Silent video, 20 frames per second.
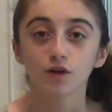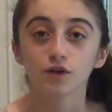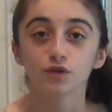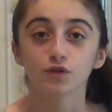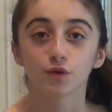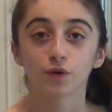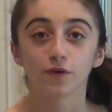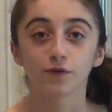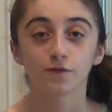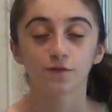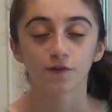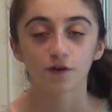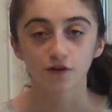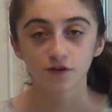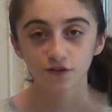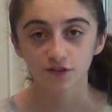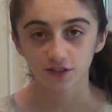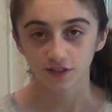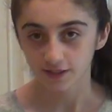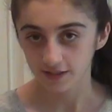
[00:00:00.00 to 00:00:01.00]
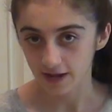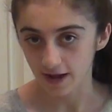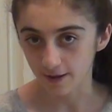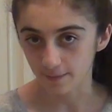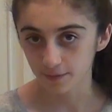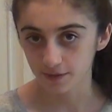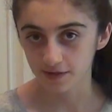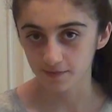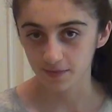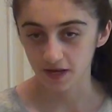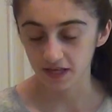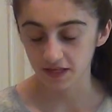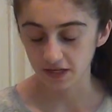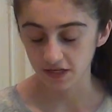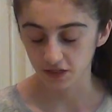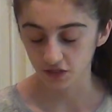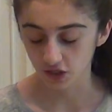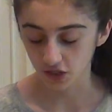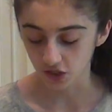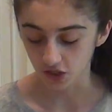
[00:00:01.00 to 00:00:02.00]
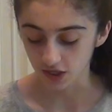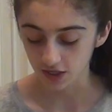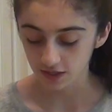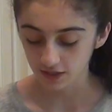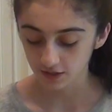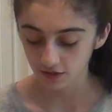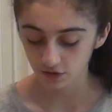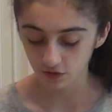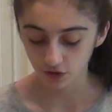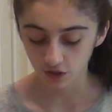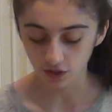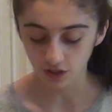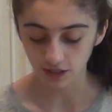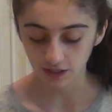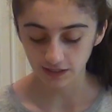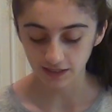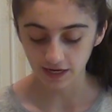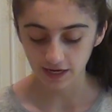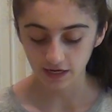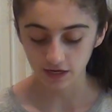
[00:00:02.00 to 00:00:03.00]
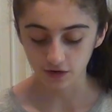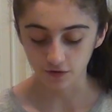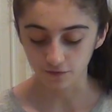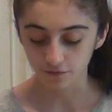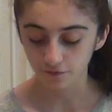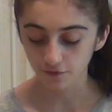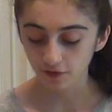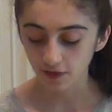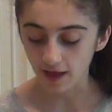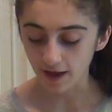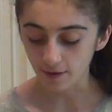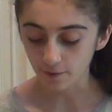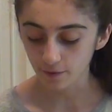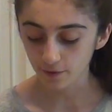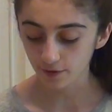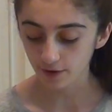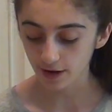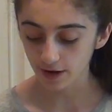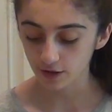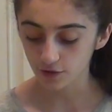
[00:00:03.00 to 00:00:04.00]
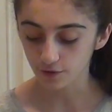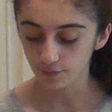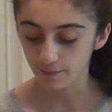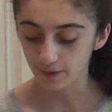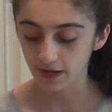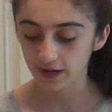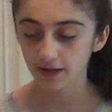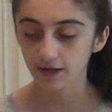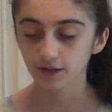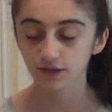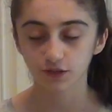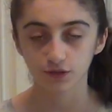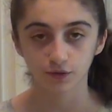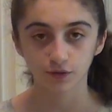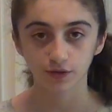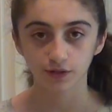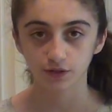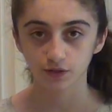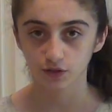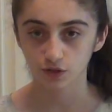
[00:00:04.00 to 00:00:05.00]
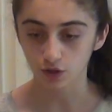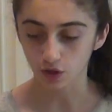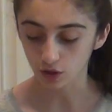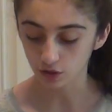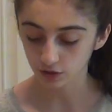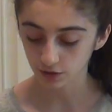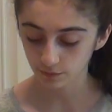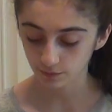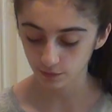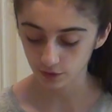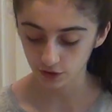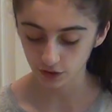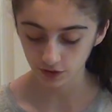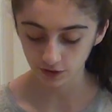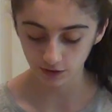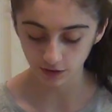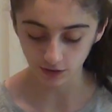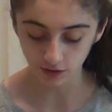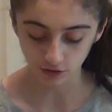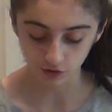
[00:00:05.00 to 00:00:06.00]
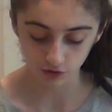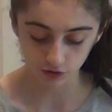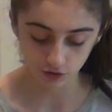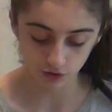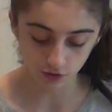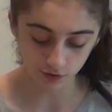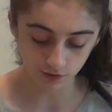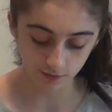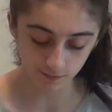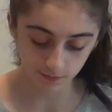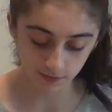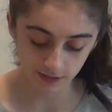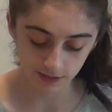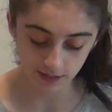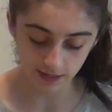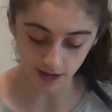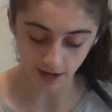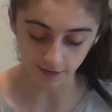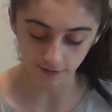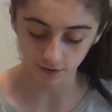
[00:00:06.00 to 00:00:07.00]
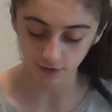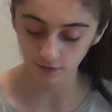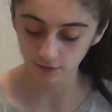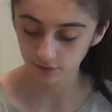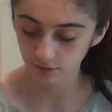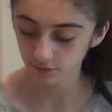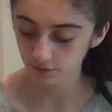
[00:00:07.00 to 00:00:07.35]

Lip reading: So our first step to make these cookies is you're going to take your flour and your baking soda and salt, and we're just going to stir them together.